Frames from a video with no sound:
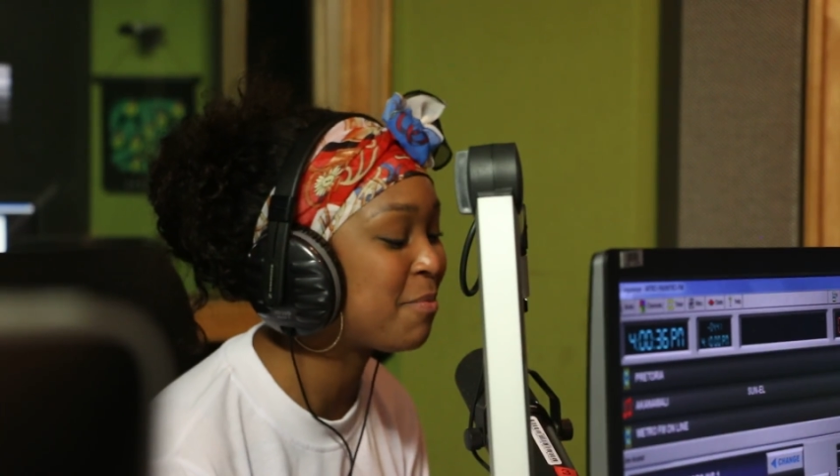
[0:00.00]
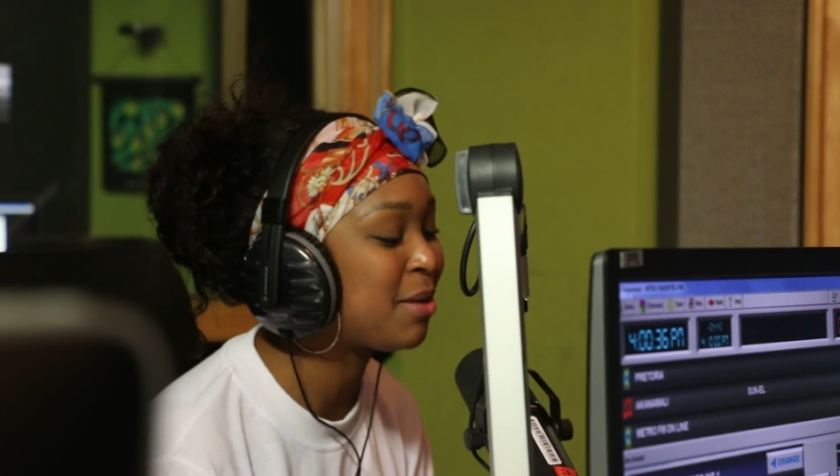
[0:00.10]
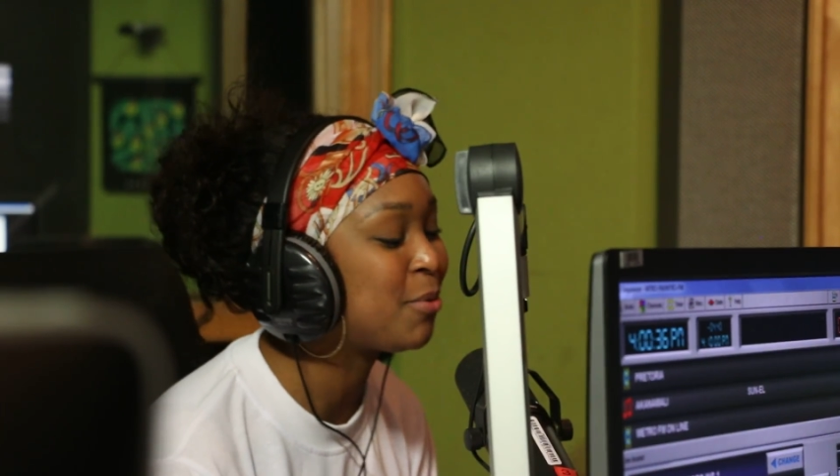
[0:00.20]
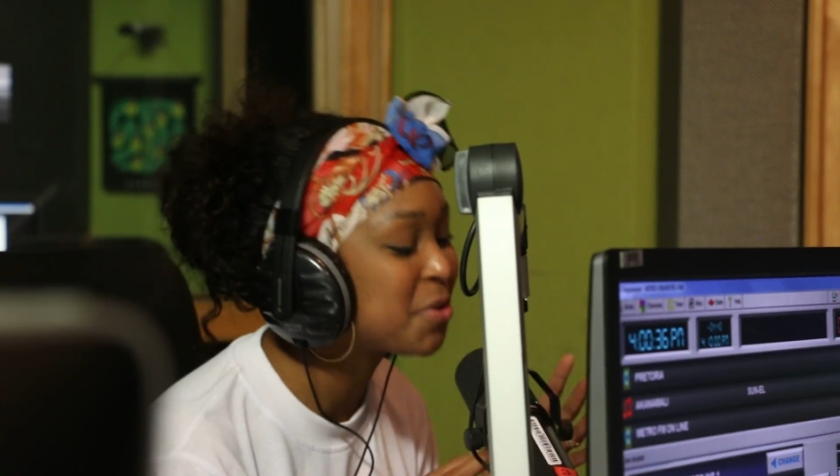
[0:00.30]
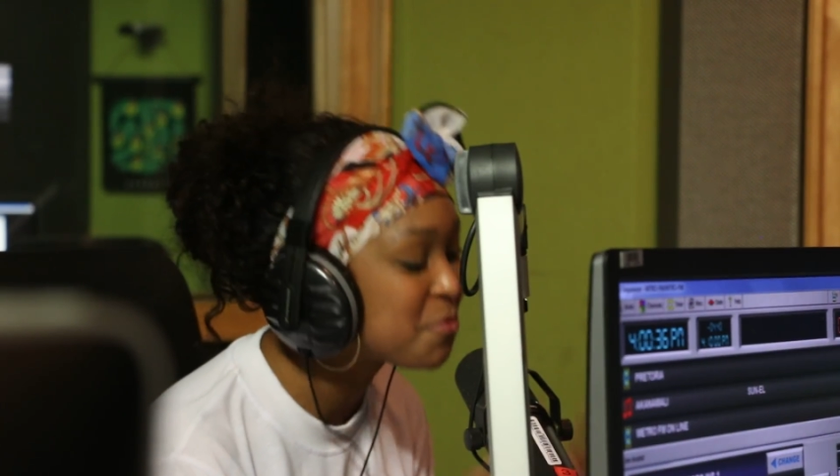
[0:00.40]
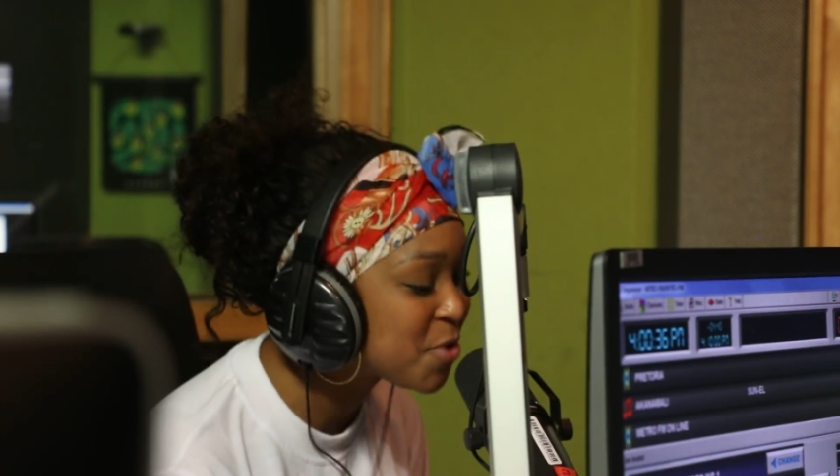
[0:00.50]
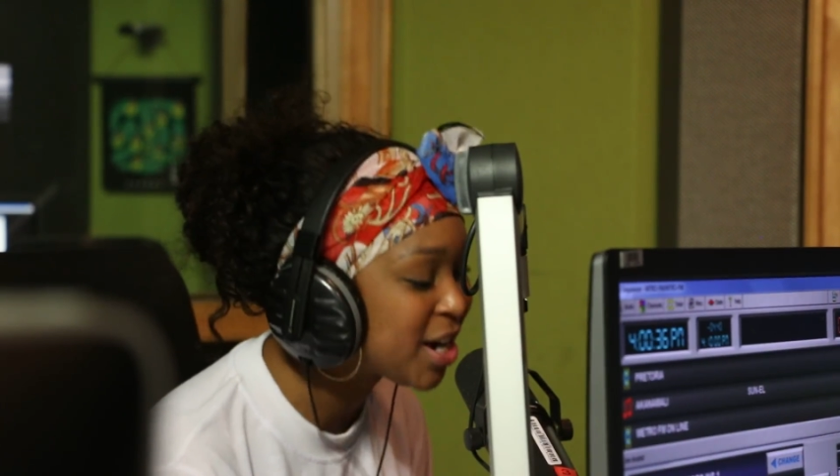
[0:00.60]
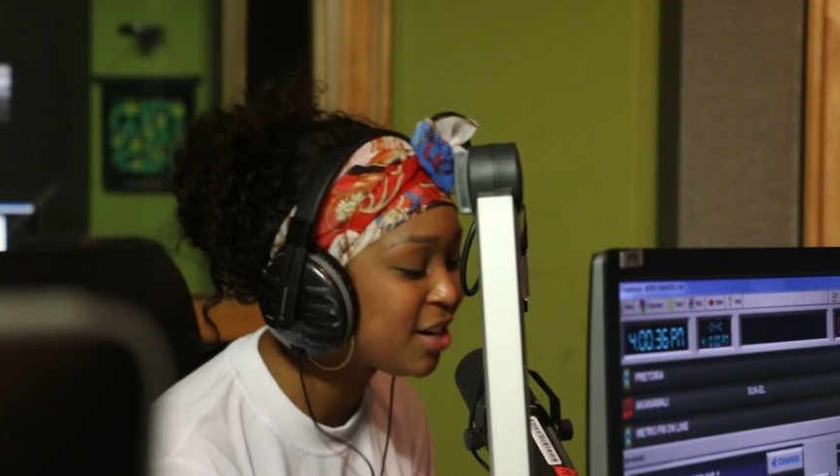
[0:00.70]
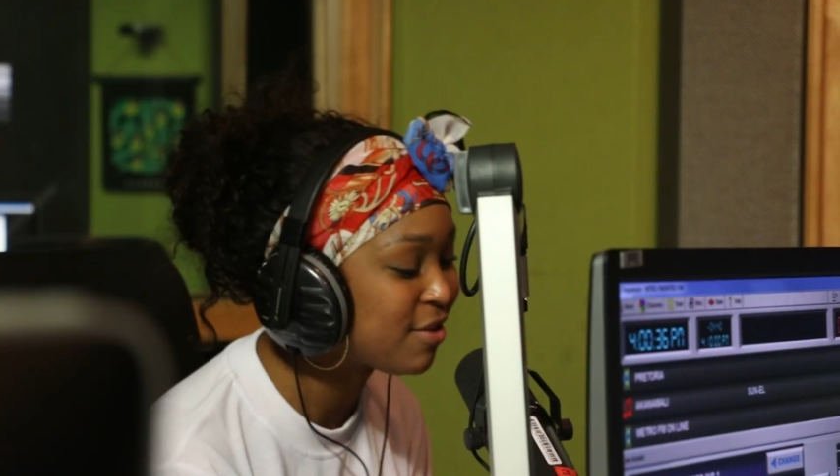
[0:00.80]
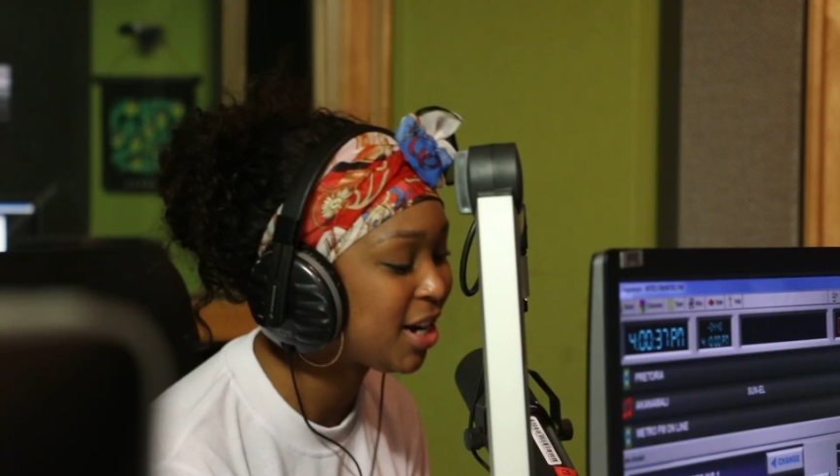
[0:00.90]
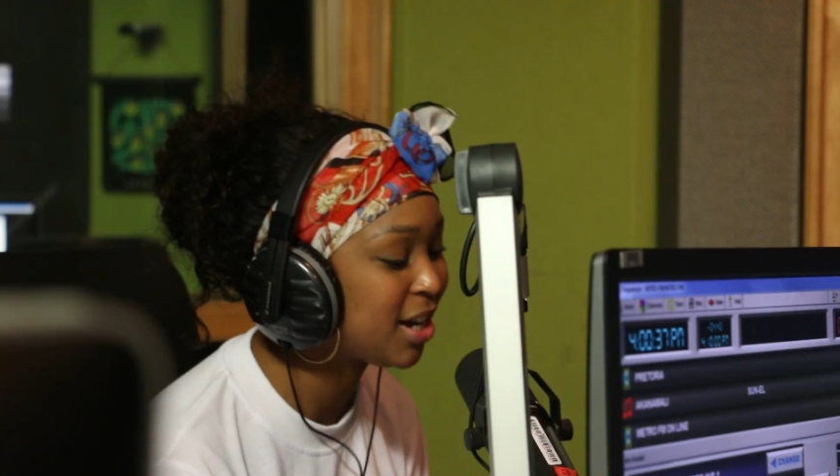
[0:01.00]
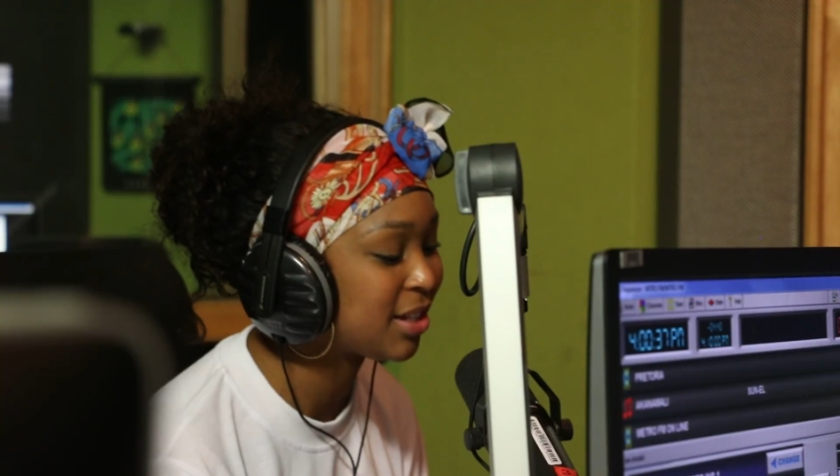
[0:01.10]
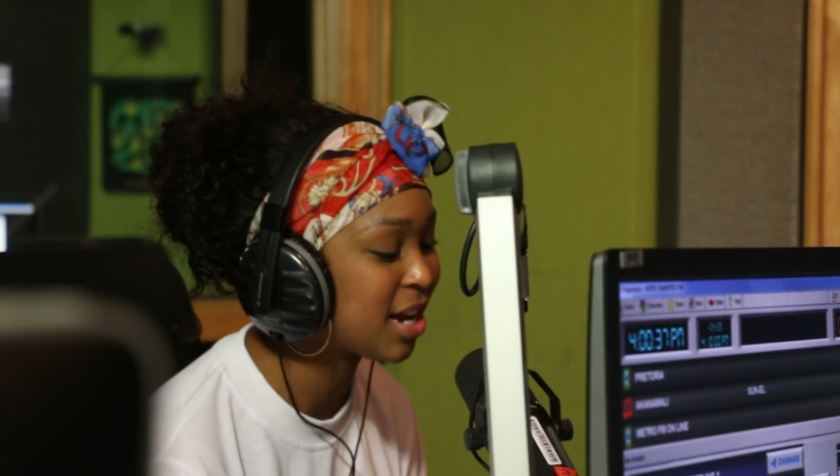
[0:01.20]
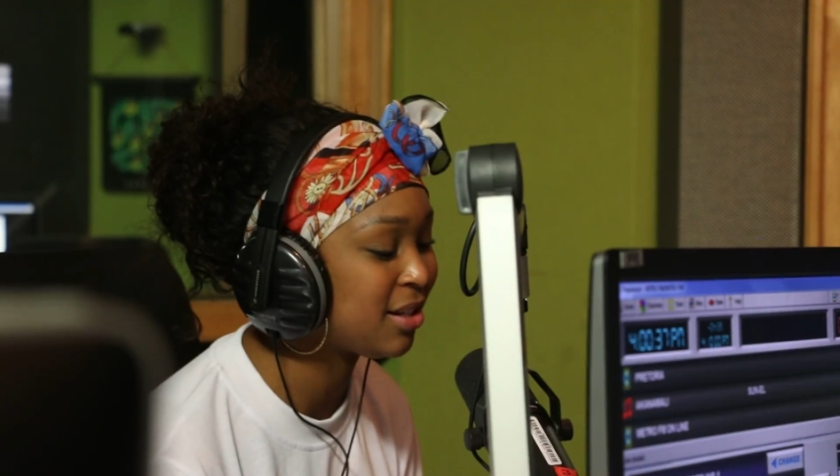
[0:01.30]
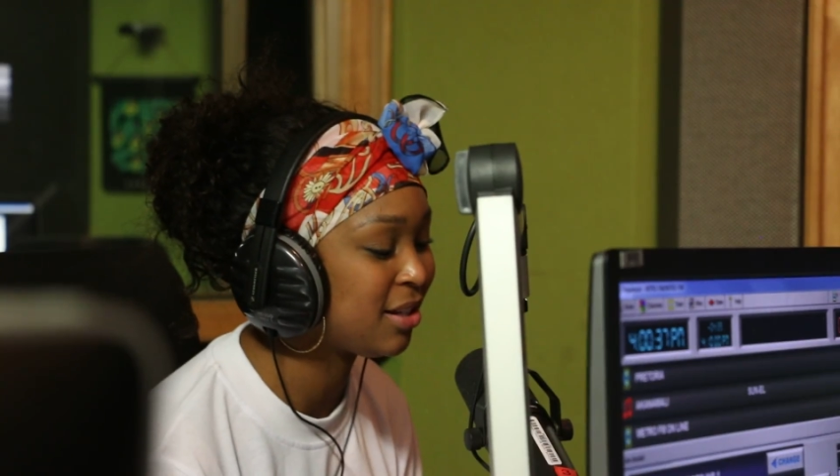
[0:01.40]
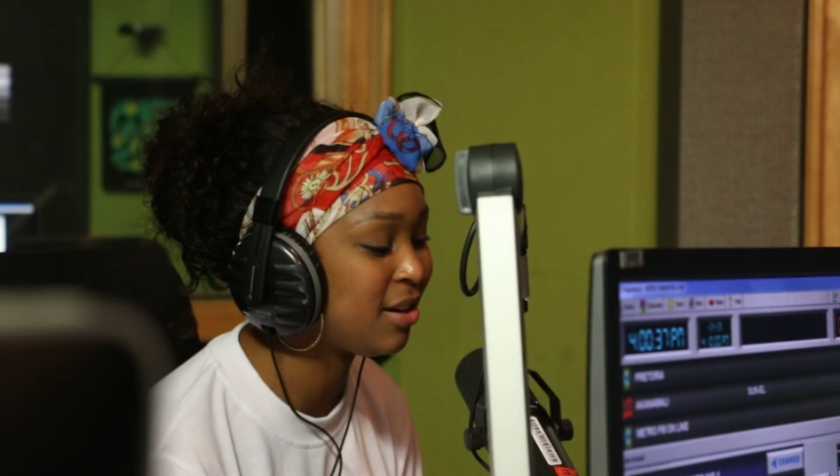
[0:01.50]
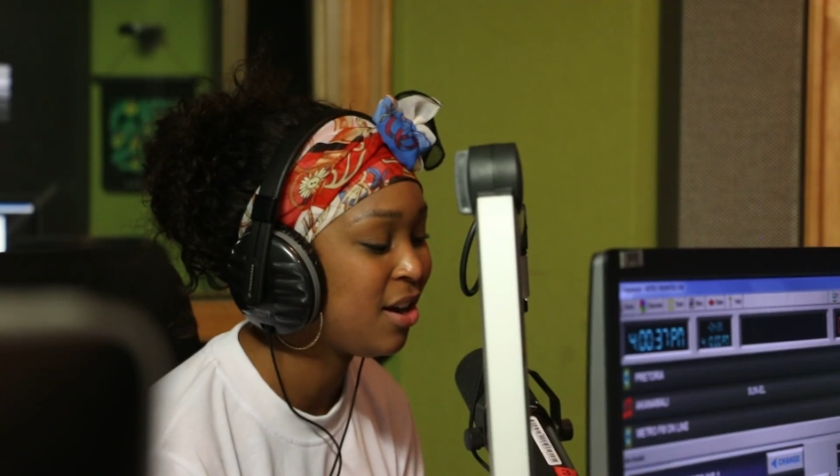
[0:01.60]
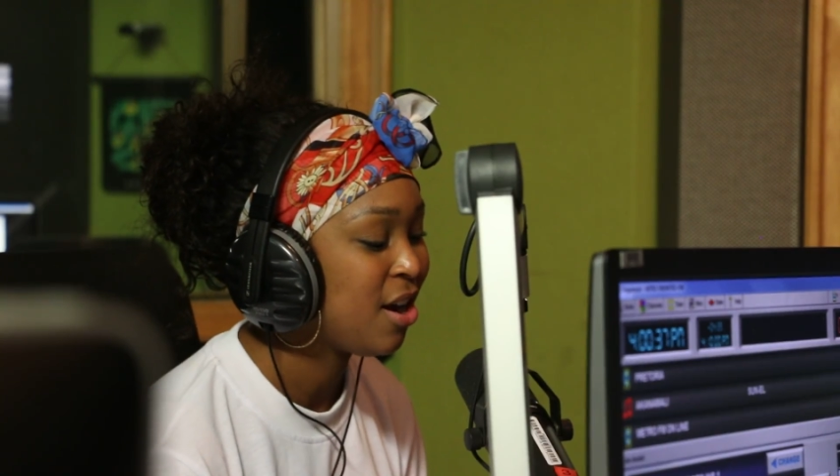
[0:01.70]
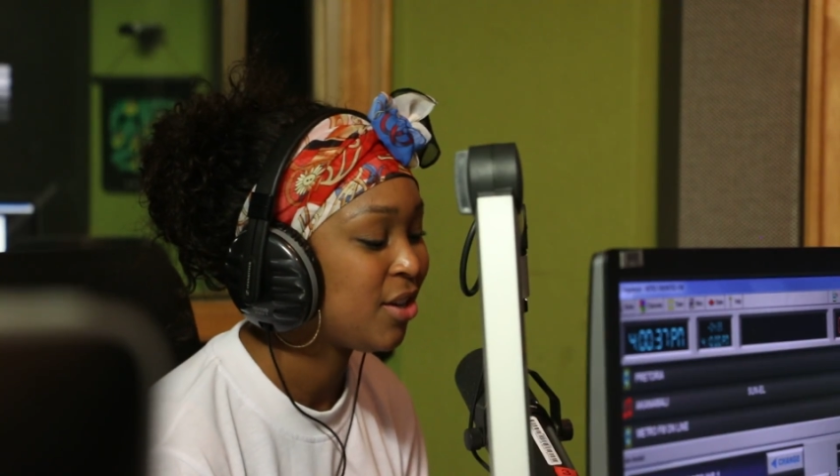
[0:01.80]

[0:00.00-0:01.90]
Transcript: But I'm also really, really excited